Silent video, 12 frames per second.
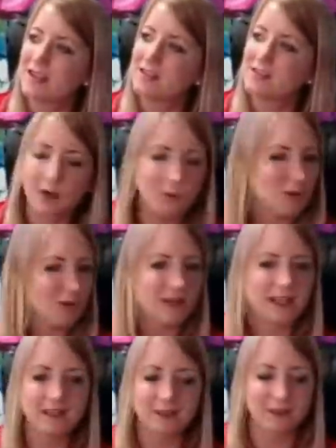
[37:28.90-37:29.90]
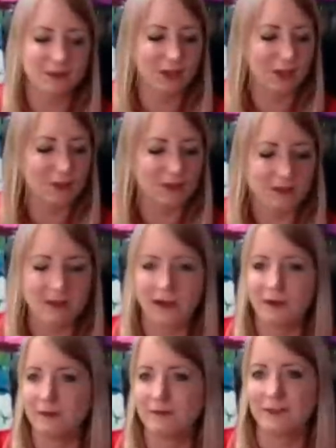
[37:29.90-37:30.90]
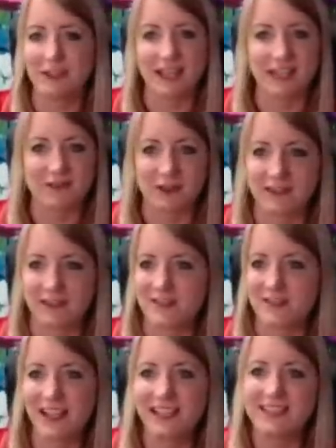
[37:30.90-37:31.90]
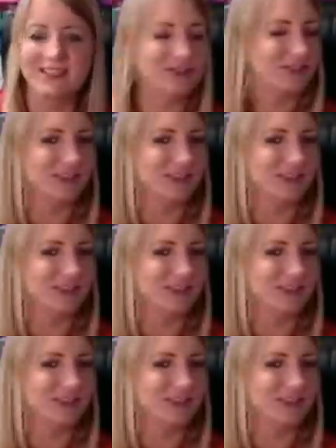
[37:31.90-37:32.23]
don't worry, you'll know about the next 5-day challenge or